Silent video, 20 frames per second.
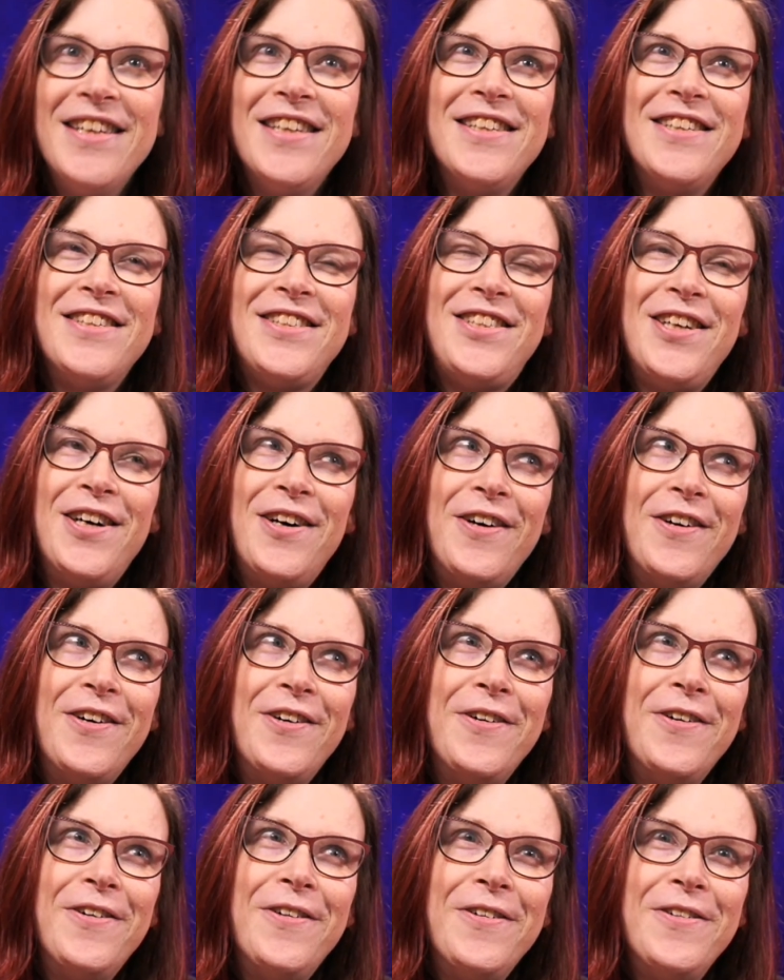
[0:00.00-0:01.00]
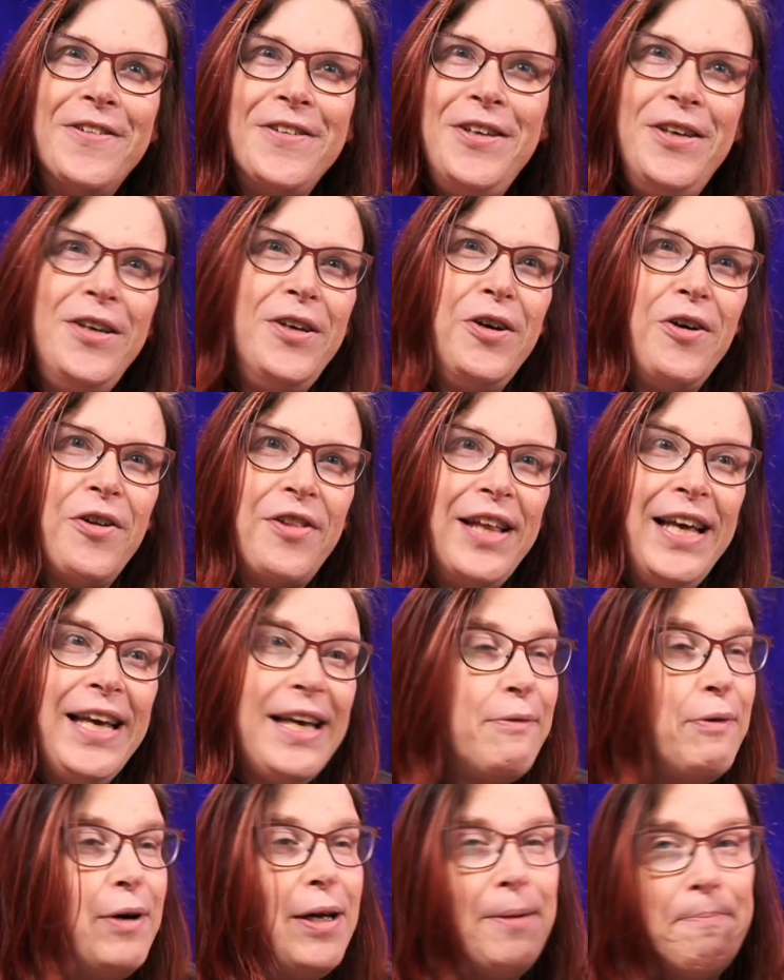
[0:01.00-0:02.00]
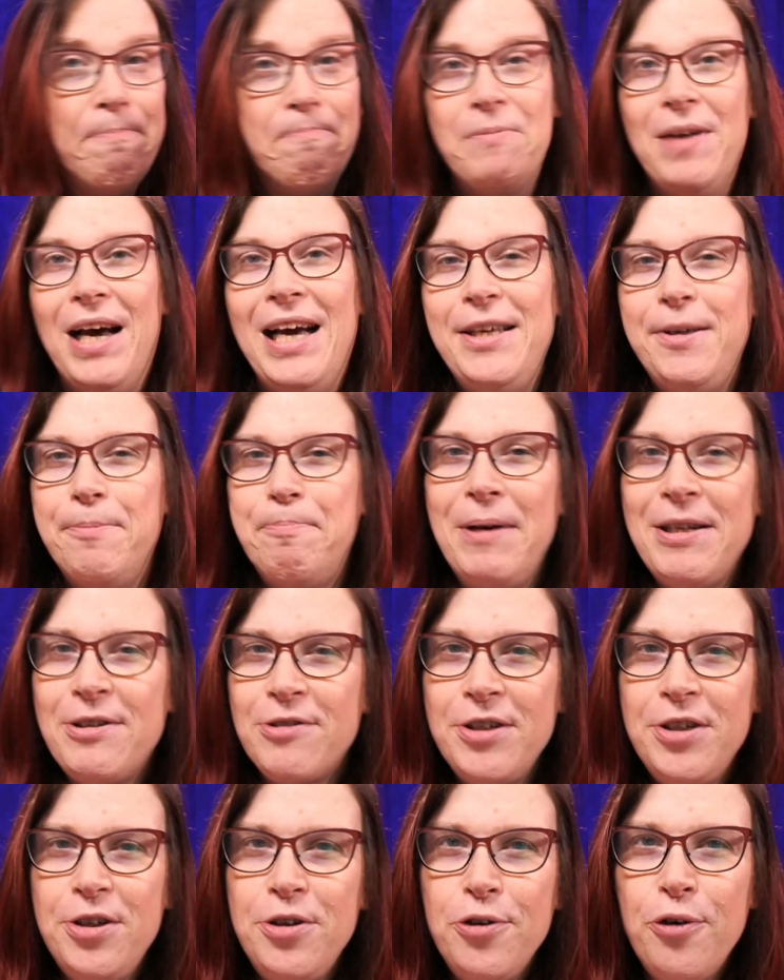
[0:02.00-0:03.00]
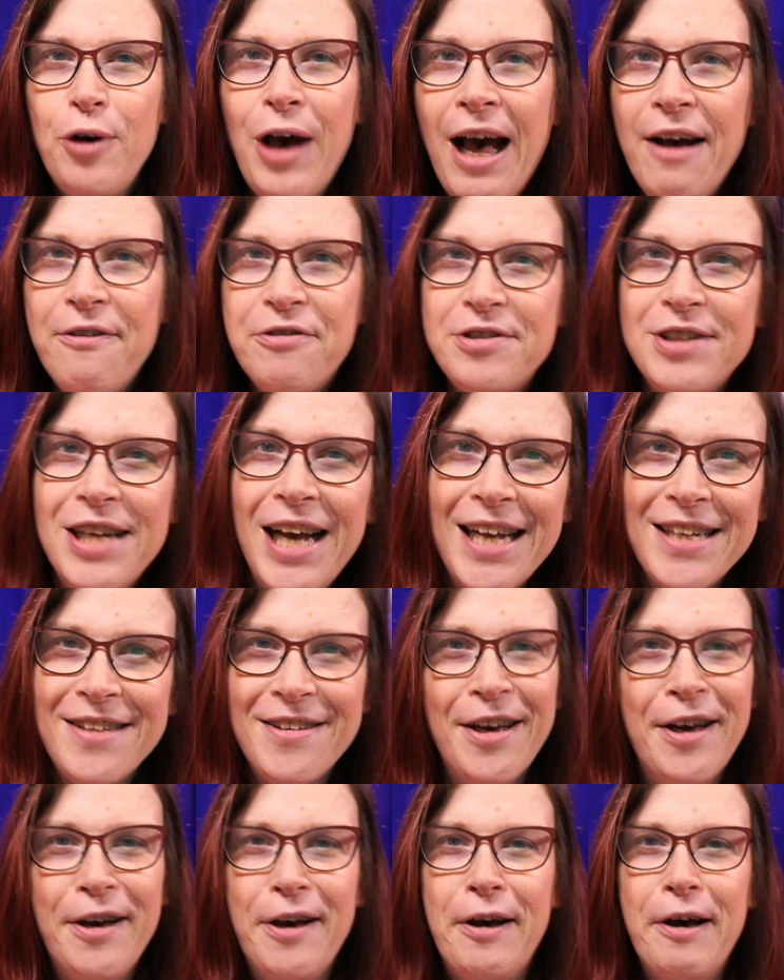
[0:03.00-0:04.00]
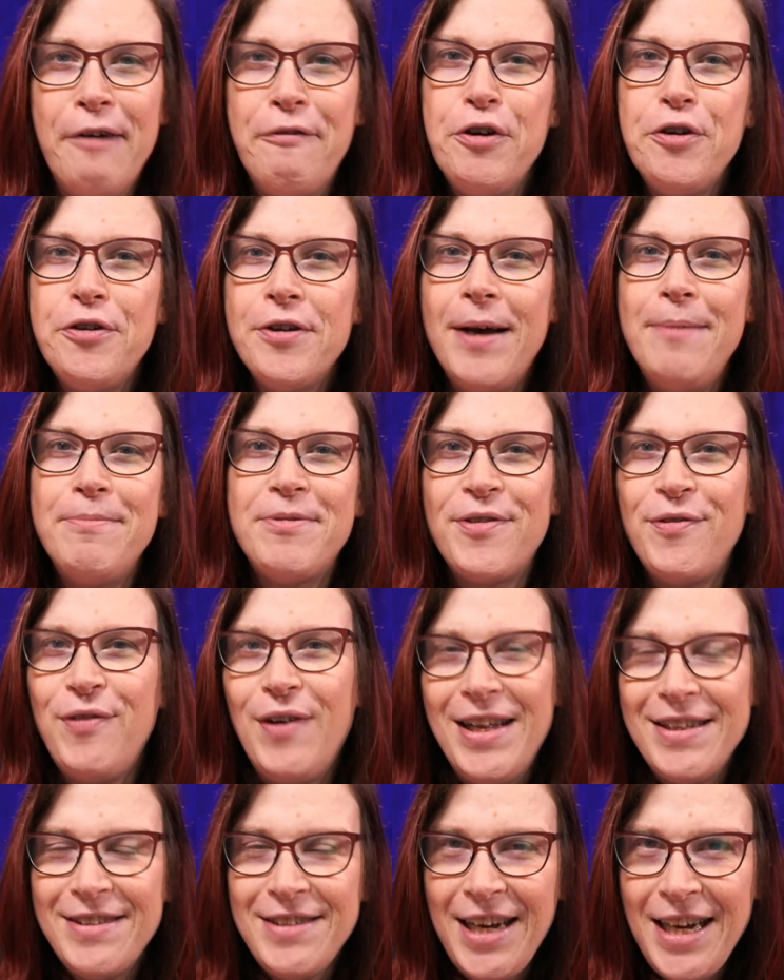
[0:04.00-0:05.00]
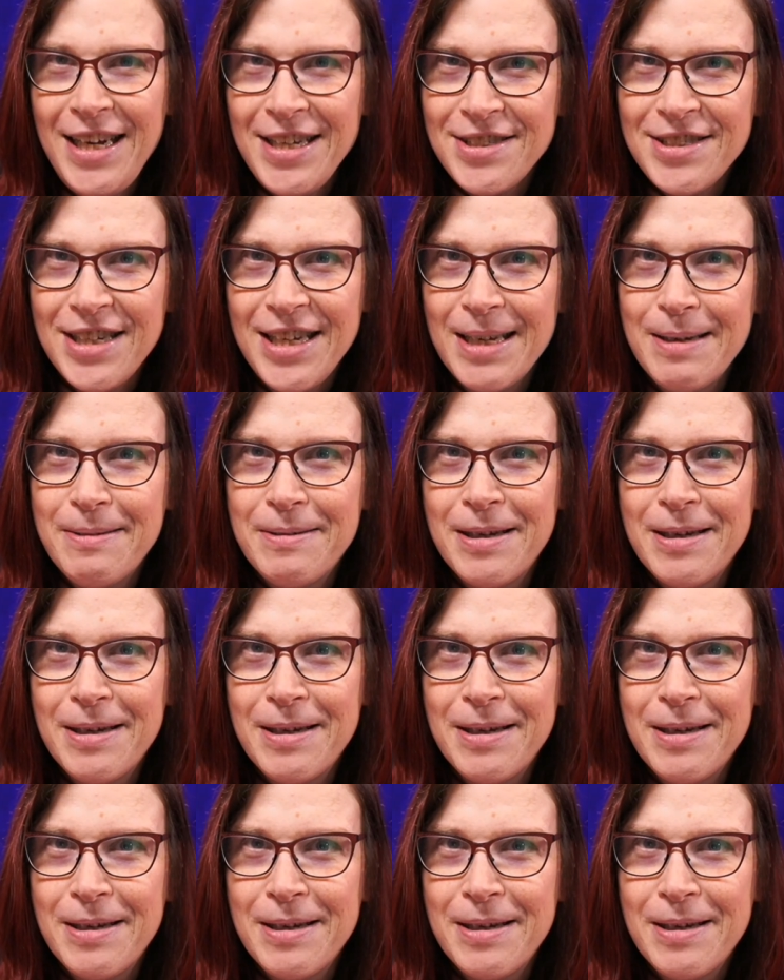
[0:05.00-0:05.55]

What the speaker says: So you think, well, Petra, you have said a few times, fantastic.